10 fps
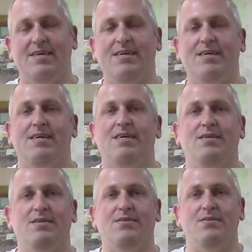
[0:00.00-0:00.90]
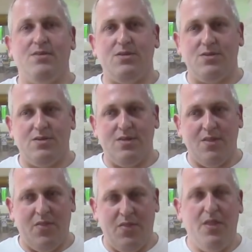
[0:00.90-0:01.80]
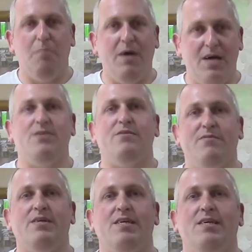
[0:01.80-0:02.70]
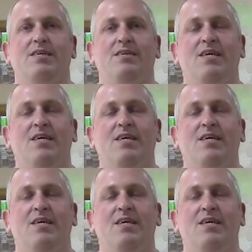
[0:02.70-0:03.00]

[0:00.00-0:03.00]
it is just the best feeling